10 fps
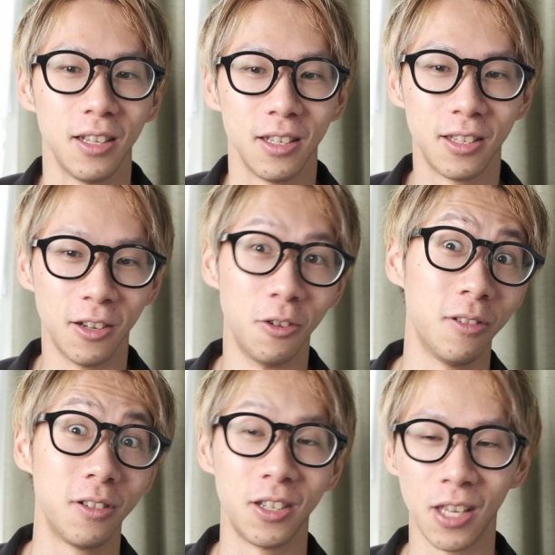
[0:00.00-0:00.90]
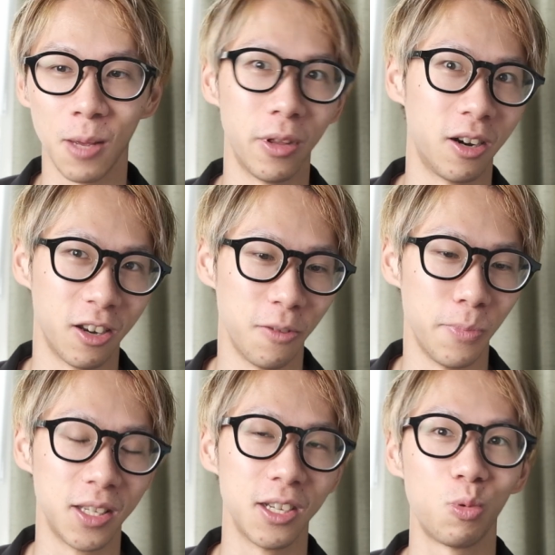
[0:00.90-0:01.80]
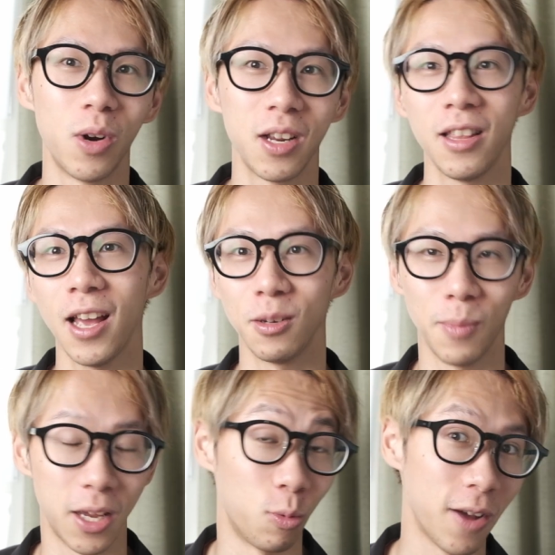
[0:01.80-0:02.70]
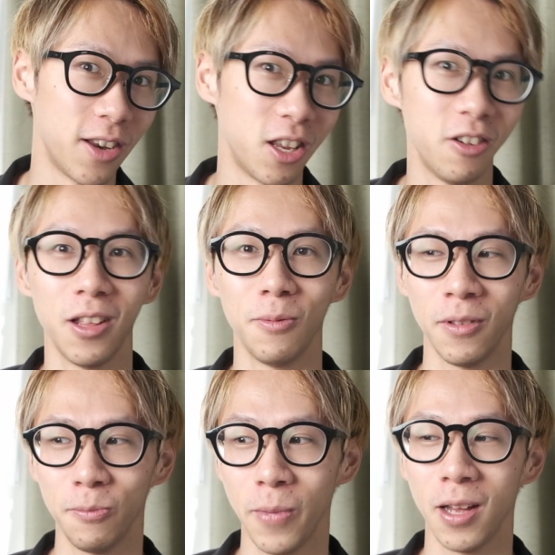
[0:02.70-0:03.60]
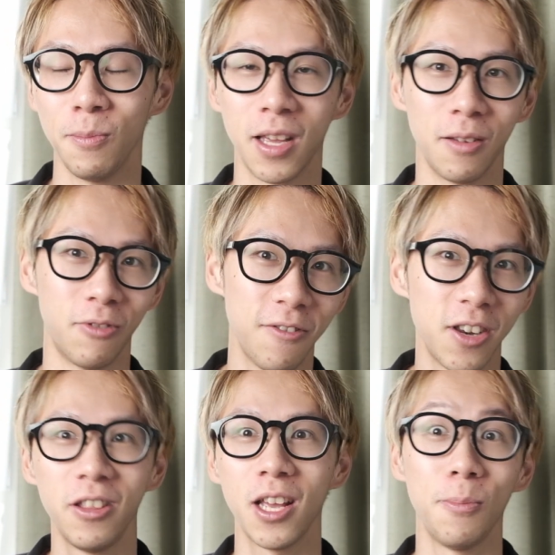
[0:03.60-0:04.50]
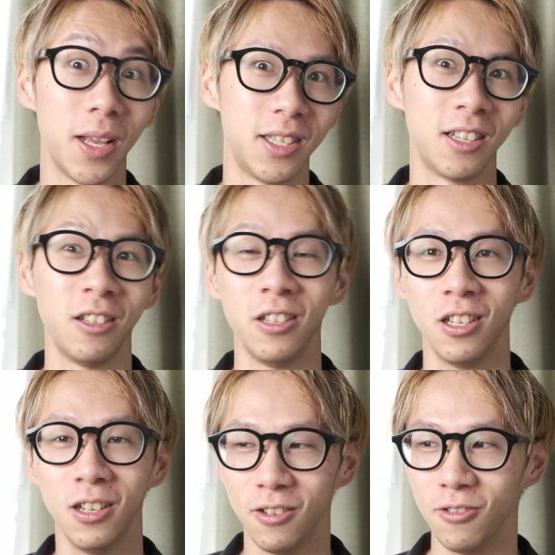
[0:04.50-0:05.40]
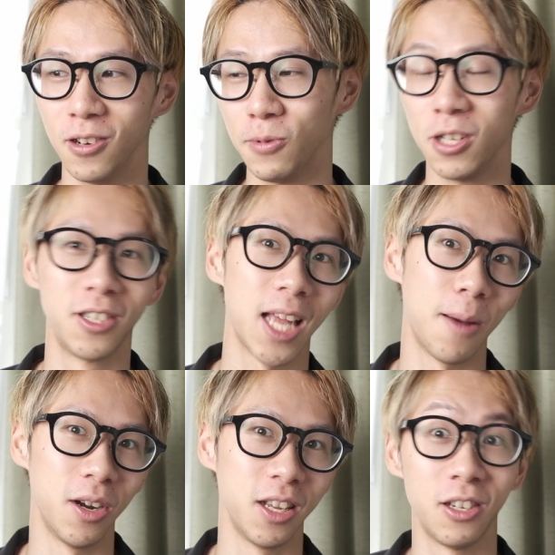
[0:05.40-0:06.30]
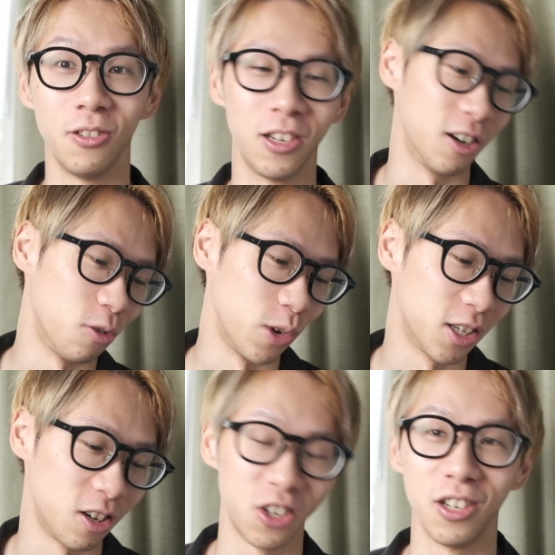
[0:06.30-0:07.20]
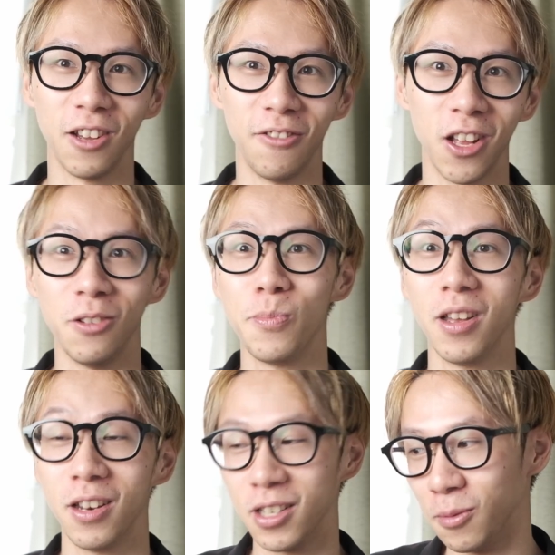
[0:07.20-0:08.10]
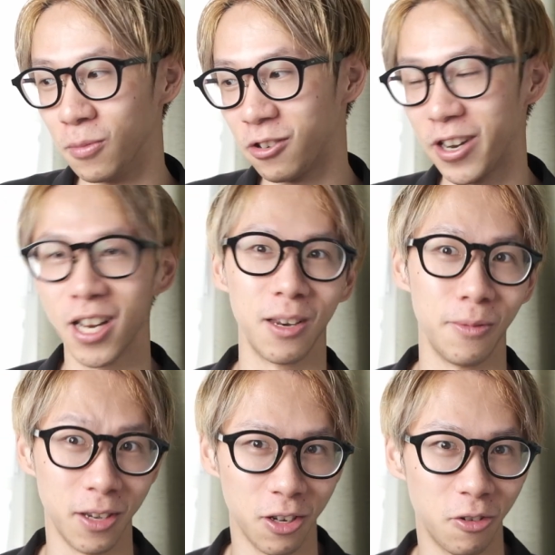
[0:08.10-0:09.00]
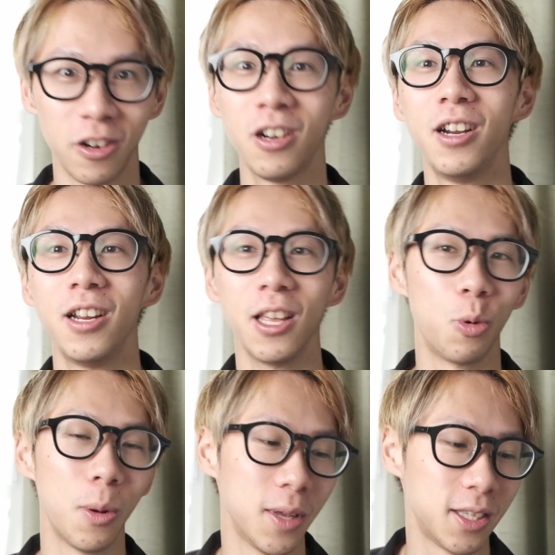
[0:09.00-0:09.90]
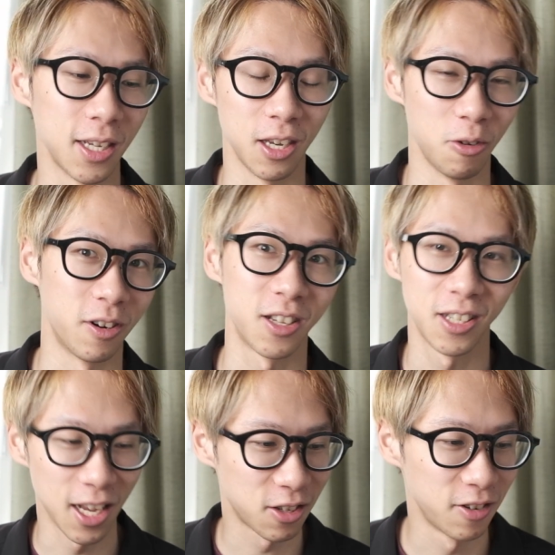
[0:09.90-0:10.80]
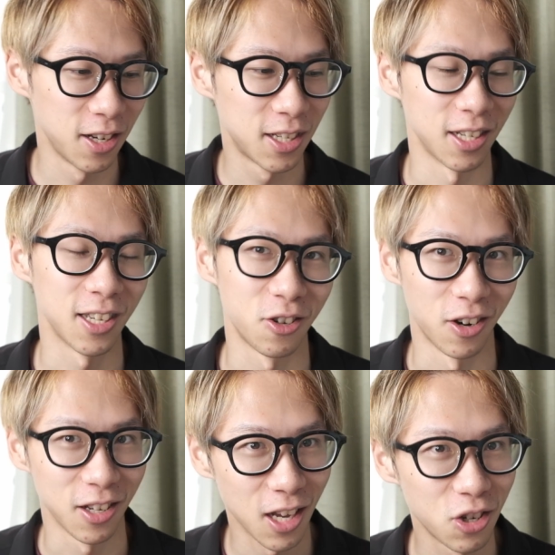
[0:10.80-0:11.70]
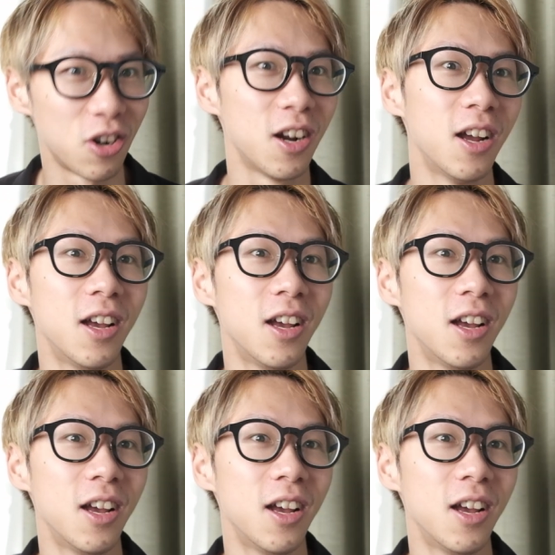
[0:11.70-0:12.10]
So to keep their business running, they had to make revenue, and by making revenue, they can basically use that money to research and develop into creating newer equipments and newer accessories, etc., etc.